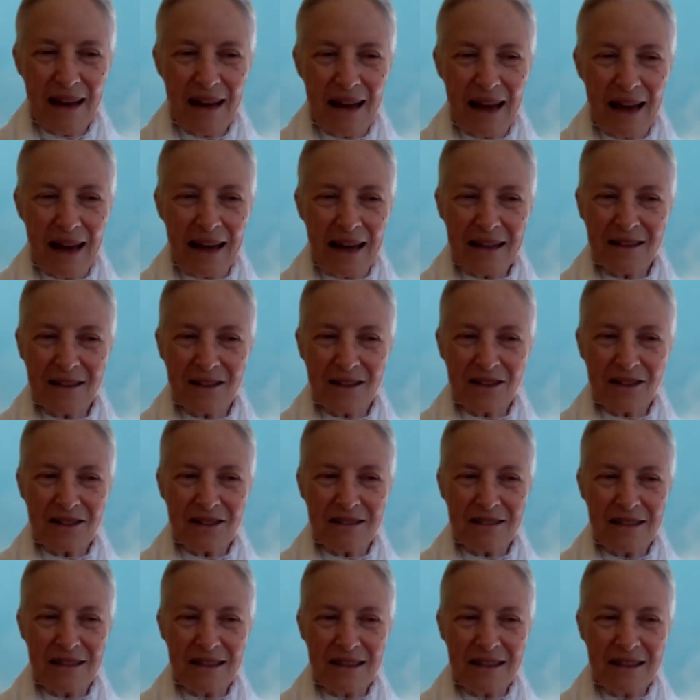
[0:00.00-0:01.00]
And
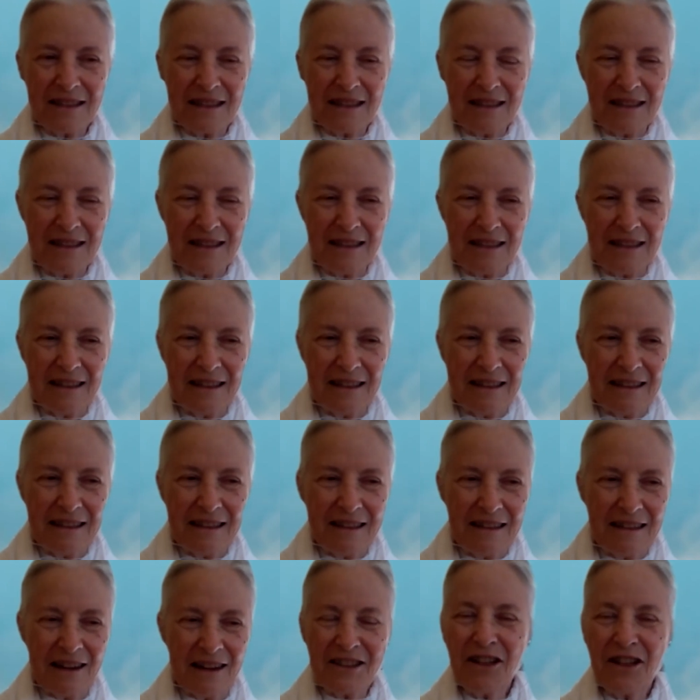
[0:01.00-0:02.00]

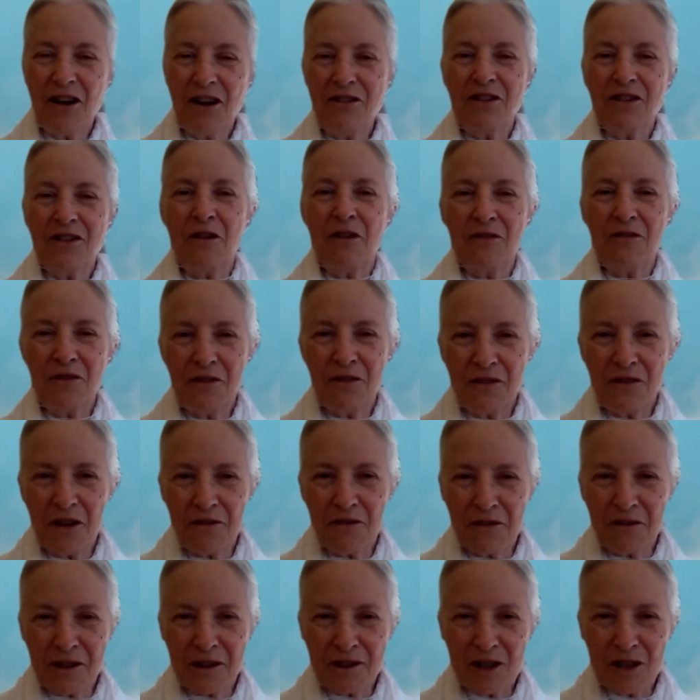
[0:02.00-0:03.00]
I don't know if you've
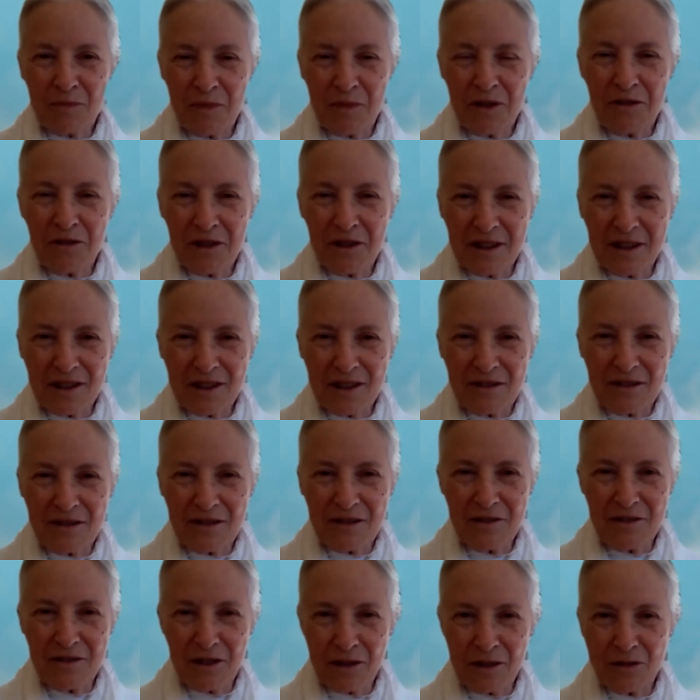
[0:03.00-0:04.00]
ever experienced,
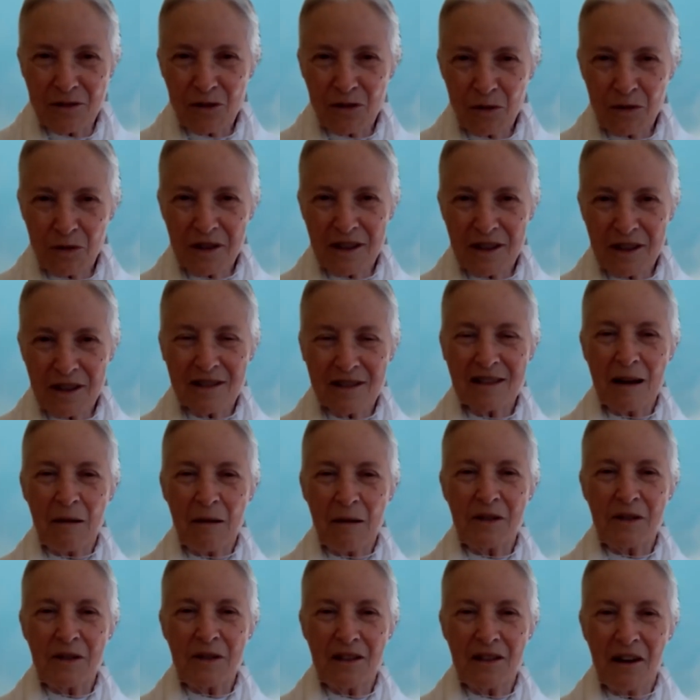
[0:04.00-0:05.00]
you know, talking to
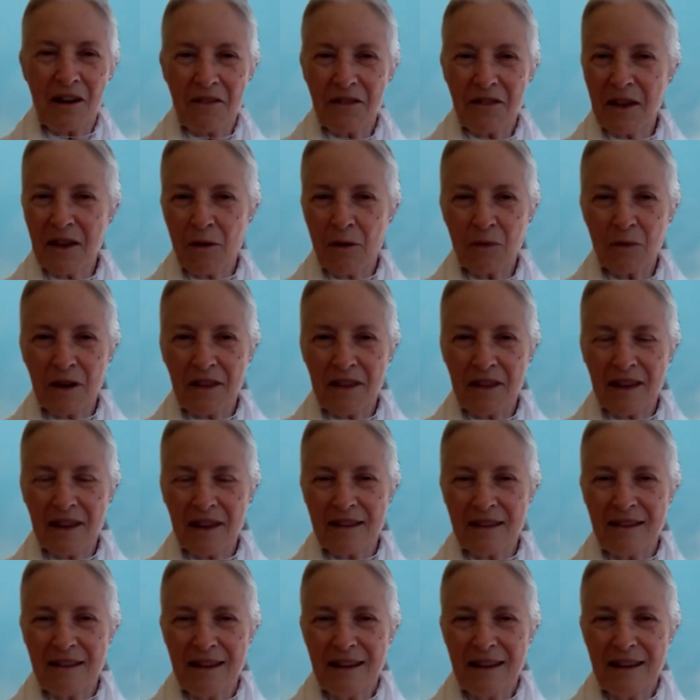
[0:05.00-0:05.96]
somebody like that, where